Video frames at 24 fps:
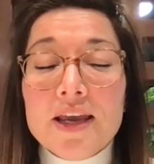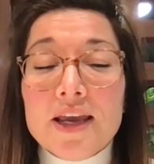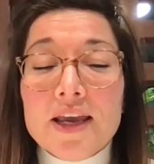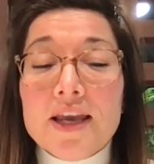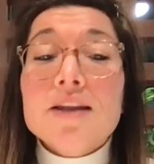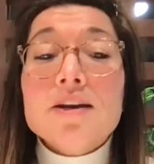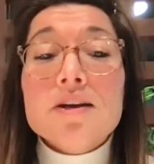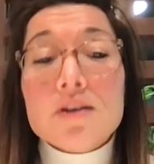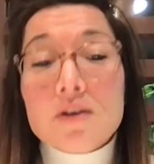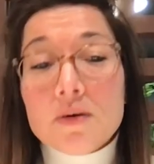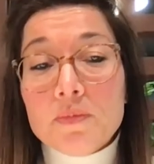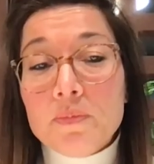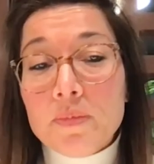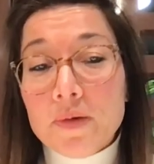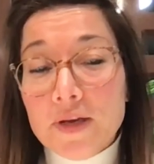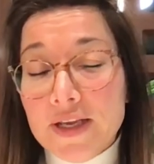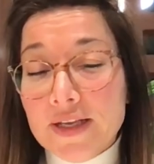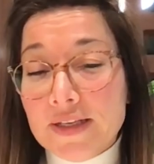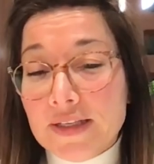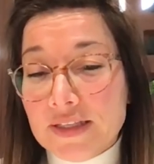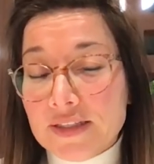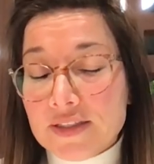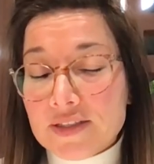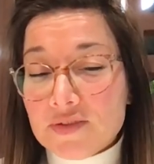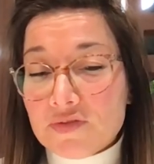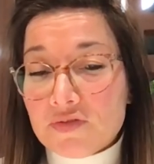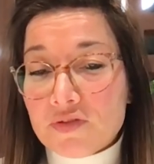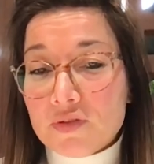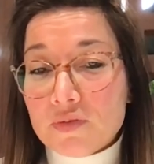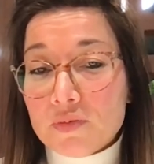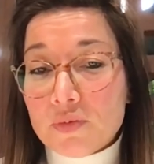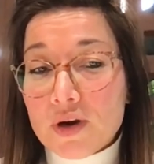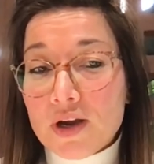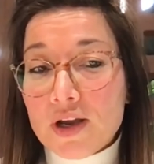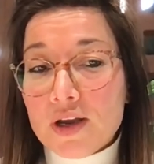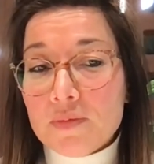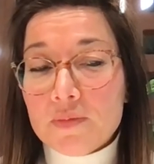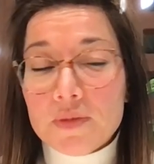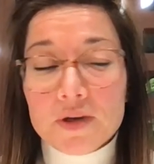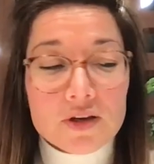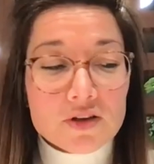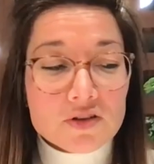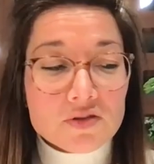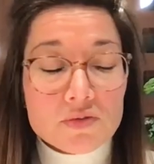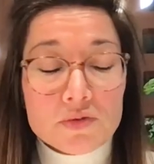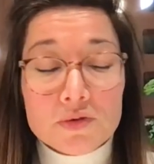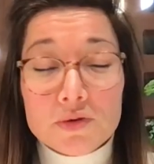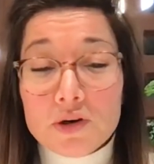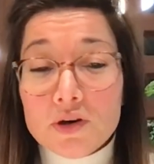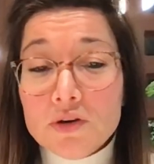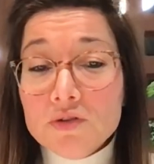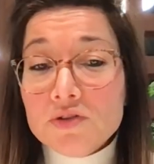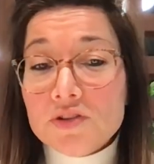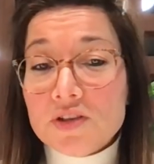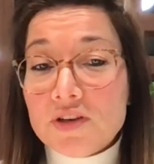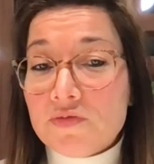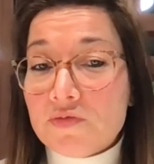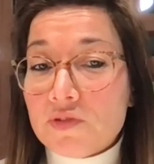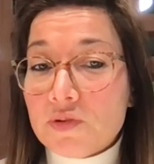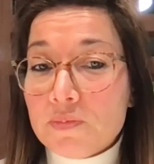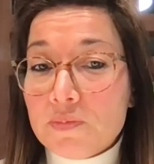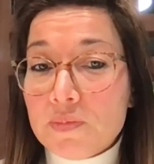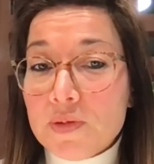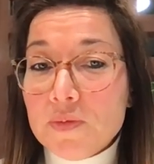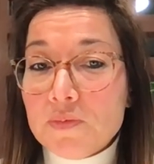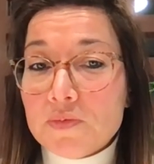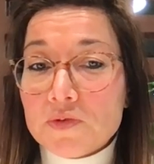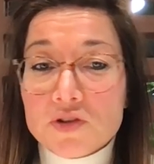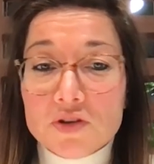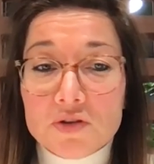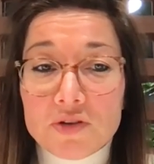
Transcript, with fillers: in a completely different way because we're all different people.